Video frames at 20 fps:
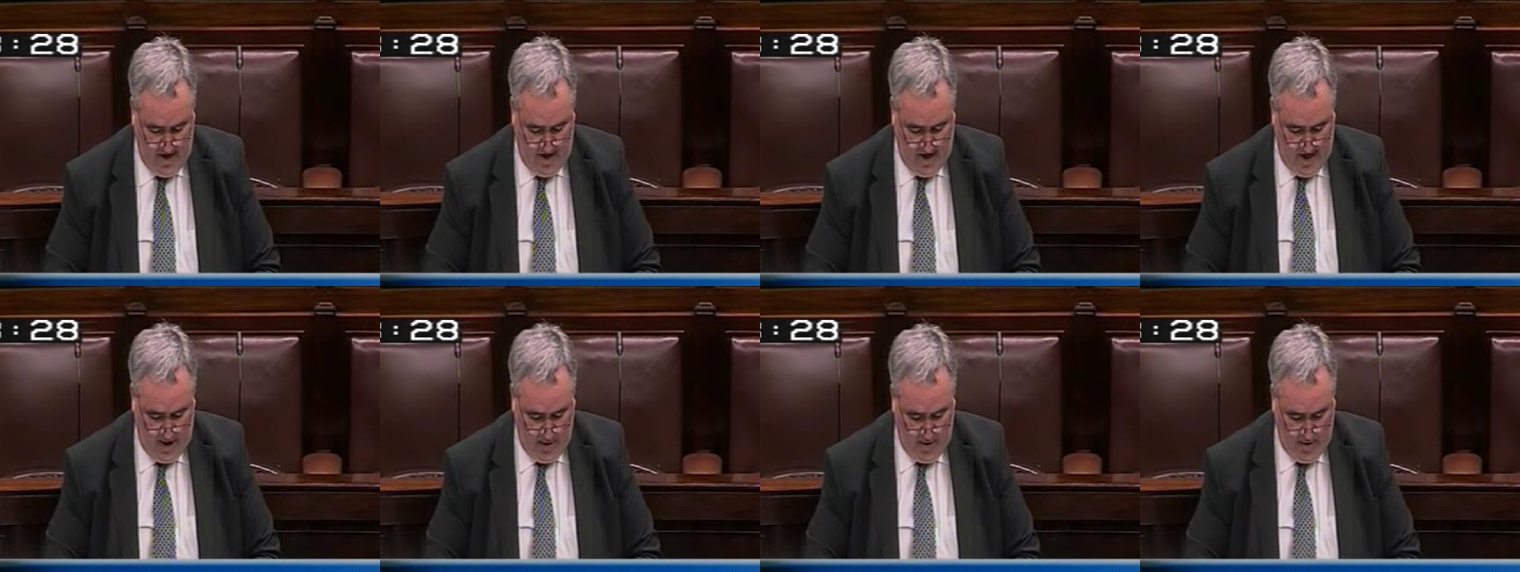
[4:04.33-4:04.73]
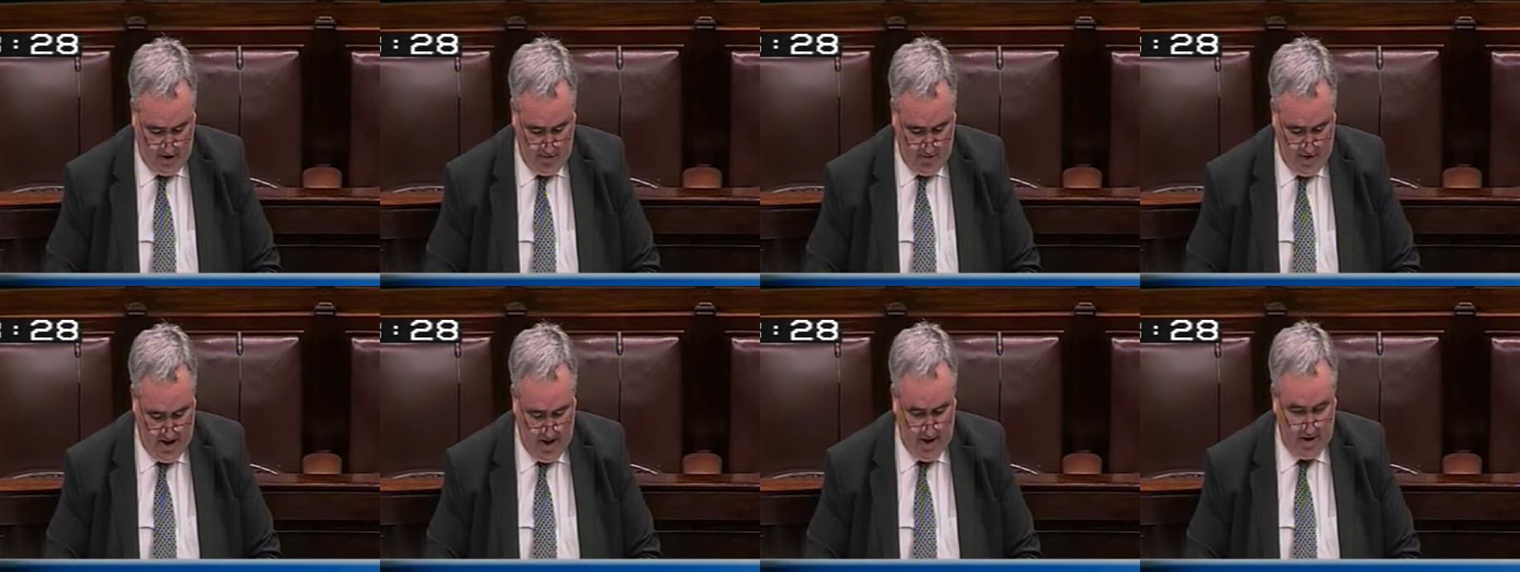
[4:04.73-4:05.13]
And I want
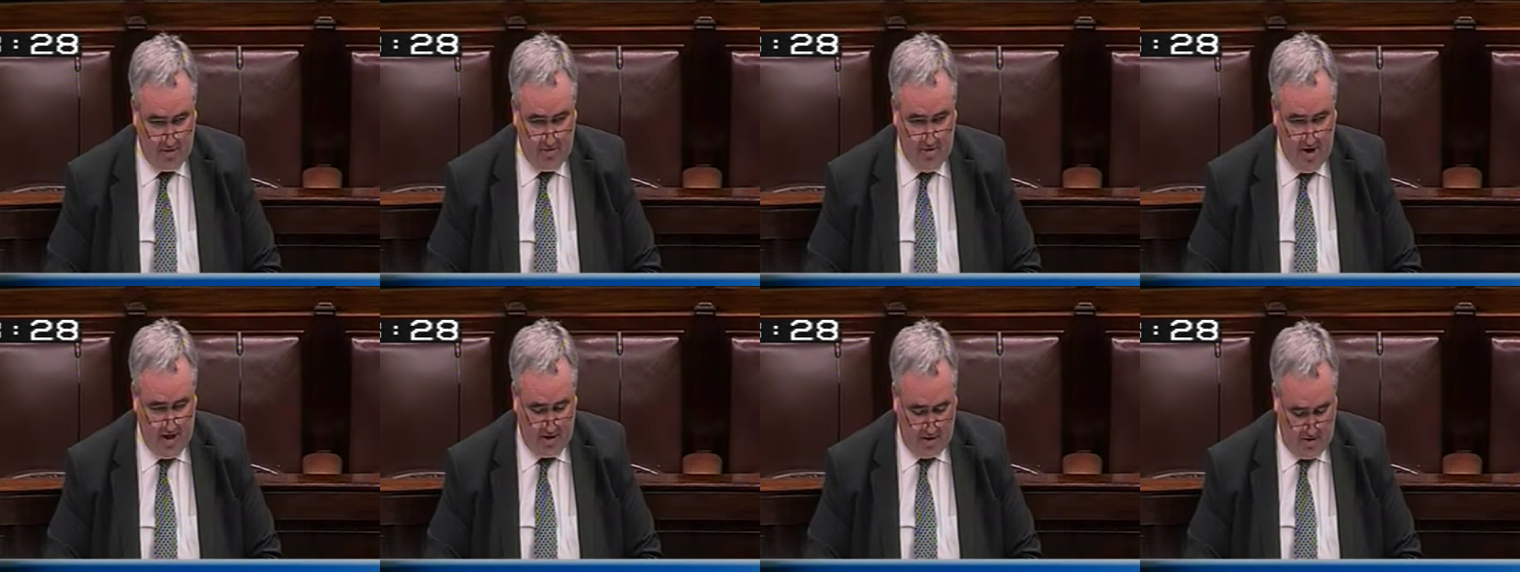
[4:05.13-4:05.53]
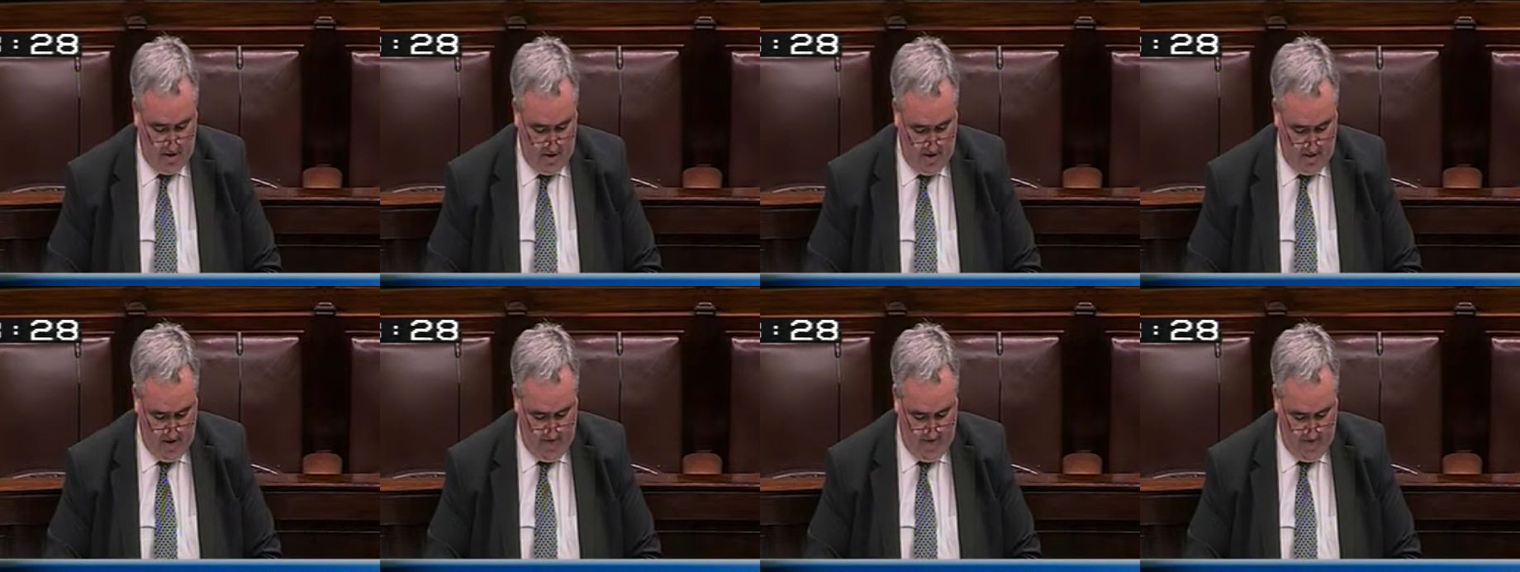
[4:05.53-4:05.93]
to reiterate
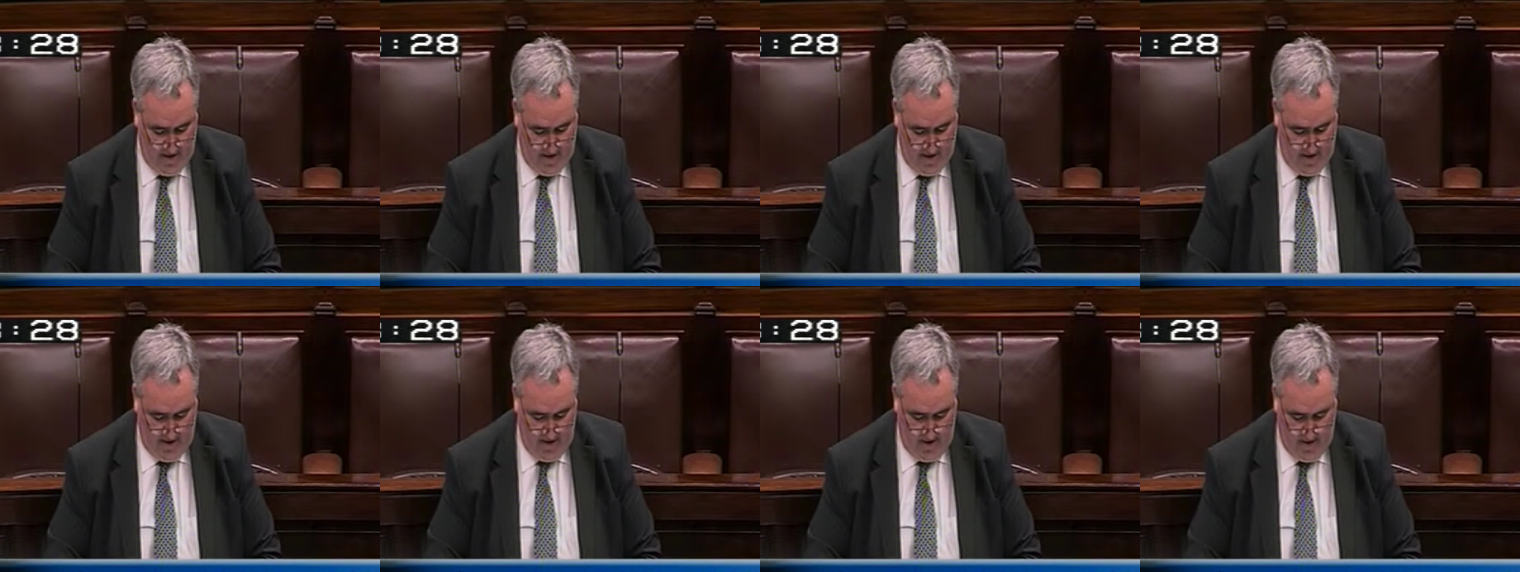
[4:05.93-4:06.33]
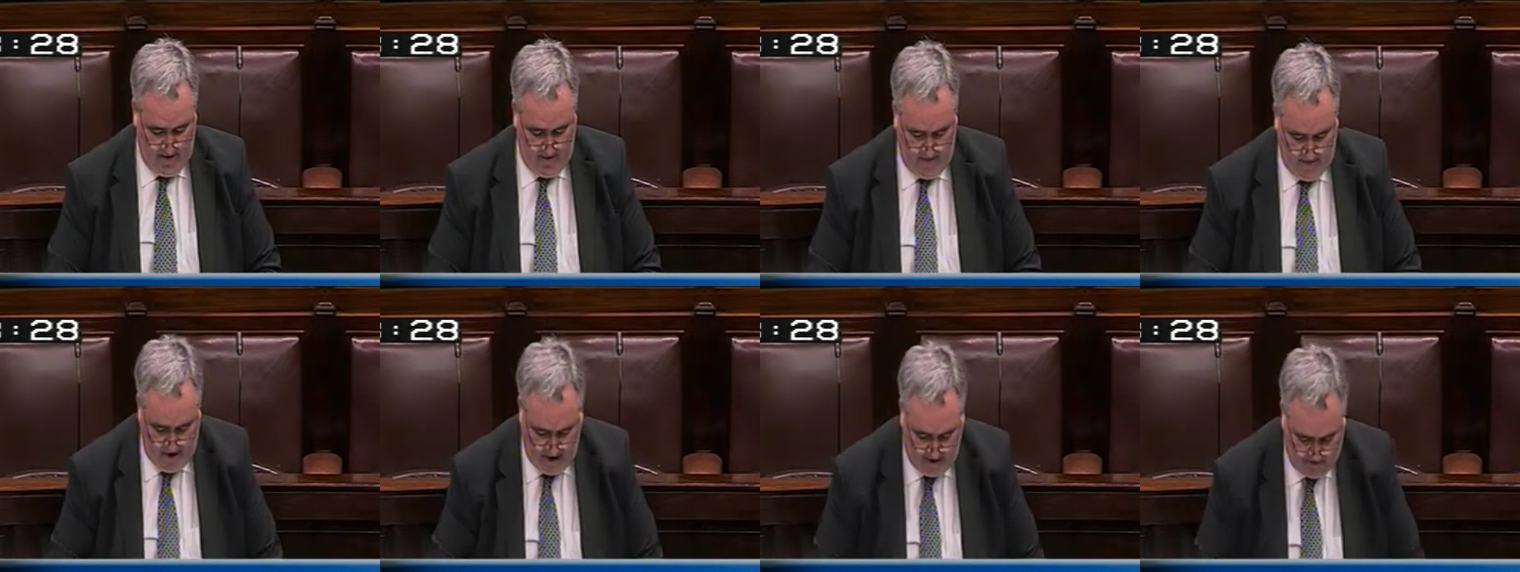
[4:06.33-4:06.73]
unequivocally the
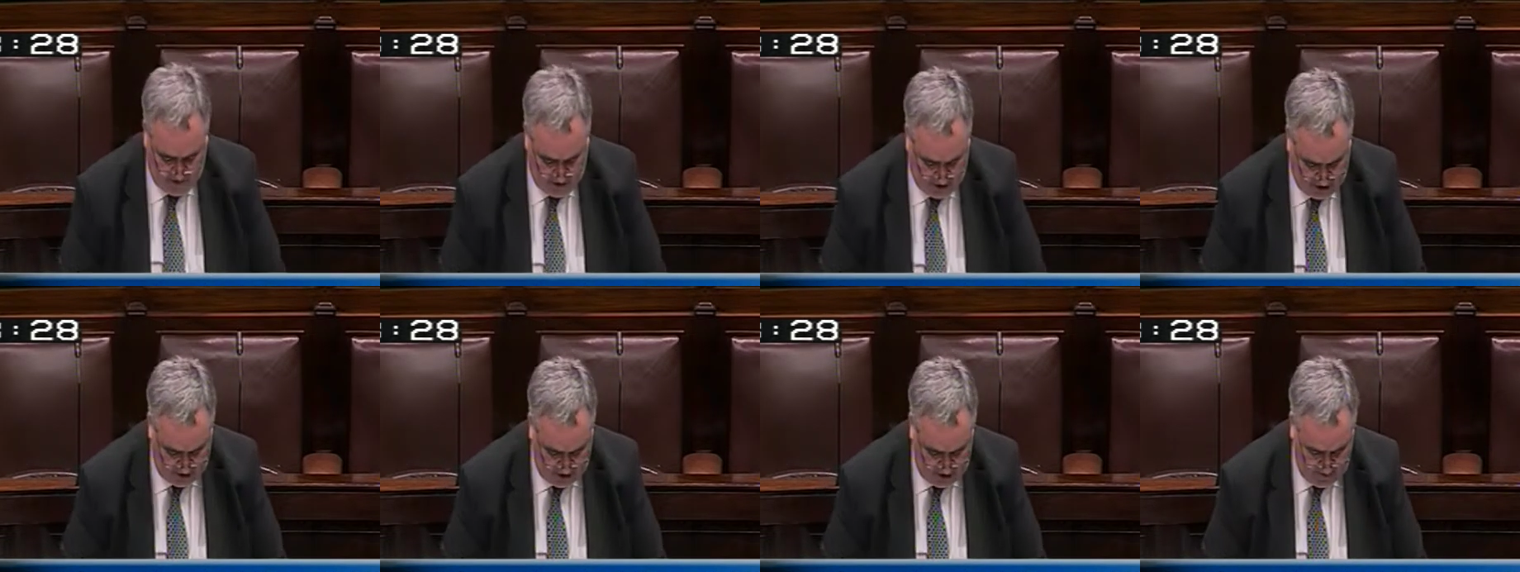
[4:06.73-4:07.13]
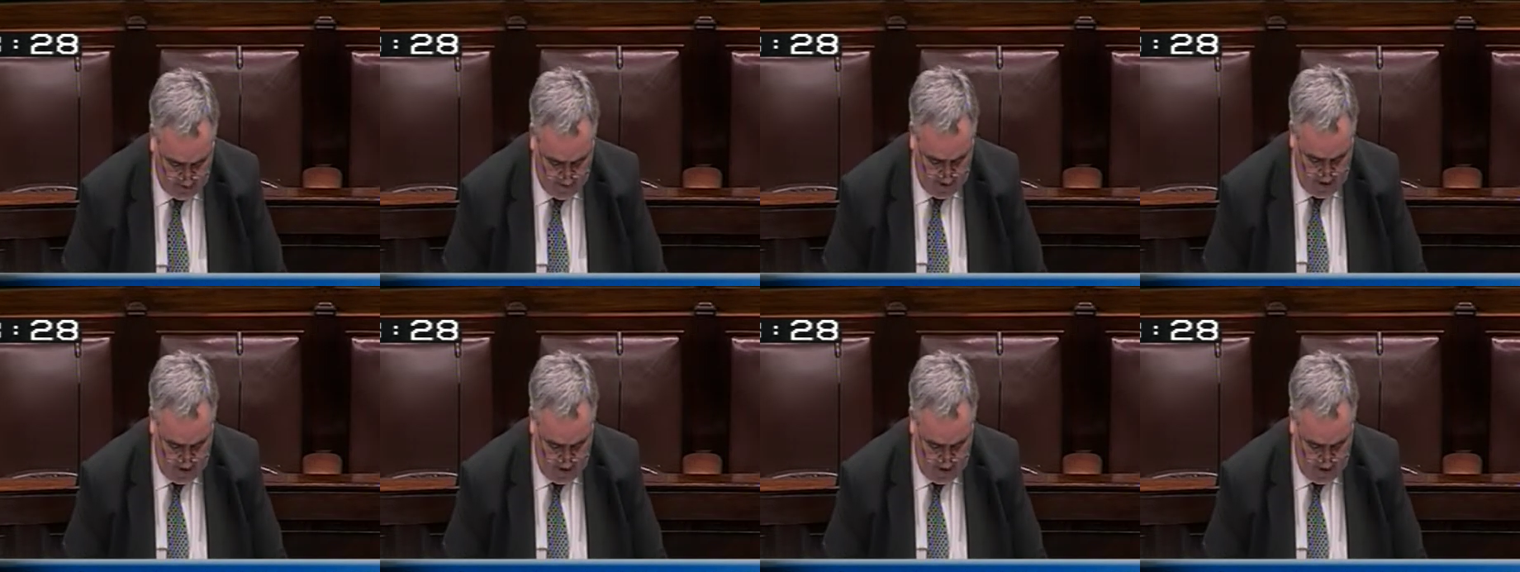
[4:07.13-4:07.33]
Labour Party position.